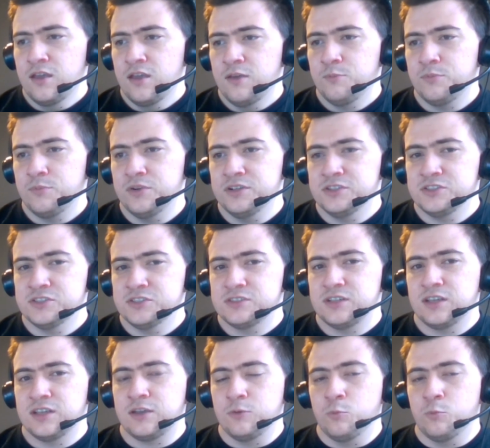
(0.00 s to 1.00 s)
But it's just
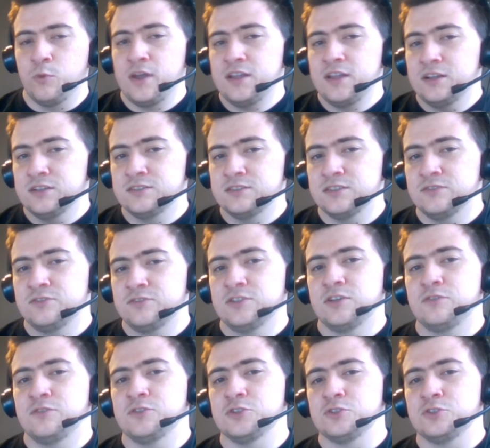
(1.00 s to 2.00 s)
like a weight is lifted
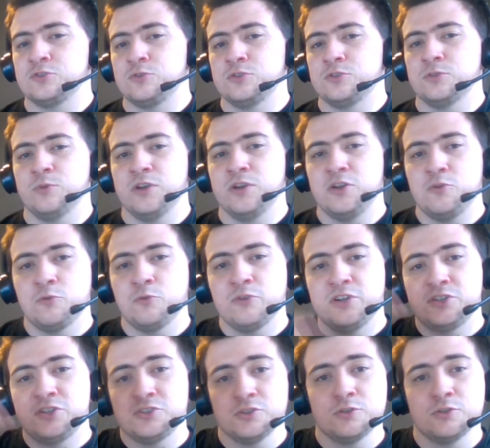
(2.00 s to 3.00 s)
off your shoulder when you
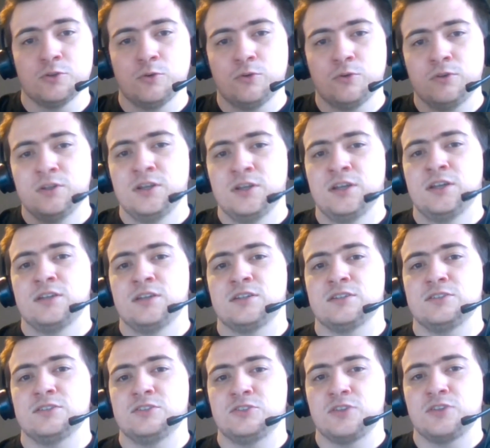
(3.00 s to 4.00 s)
reach your goal,
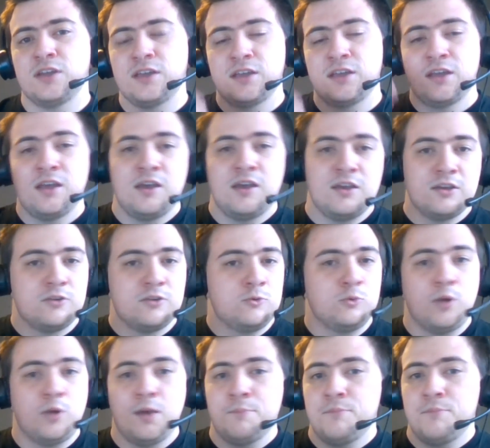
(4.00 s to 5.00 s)
because you're like,
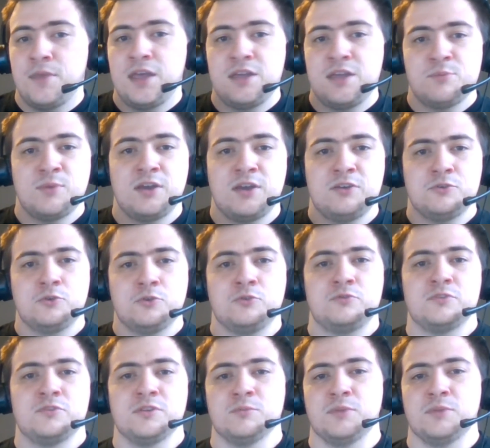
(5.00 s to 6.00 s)
cool, I made my goal
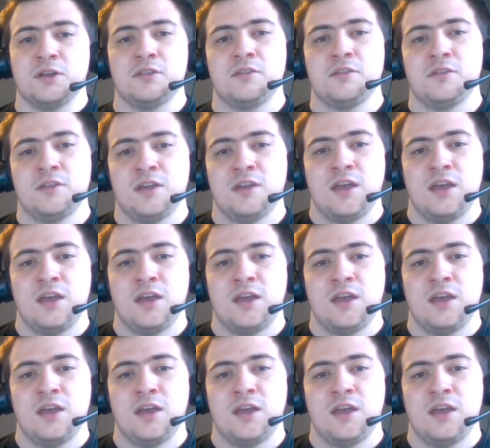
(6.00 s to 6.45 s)
for the month.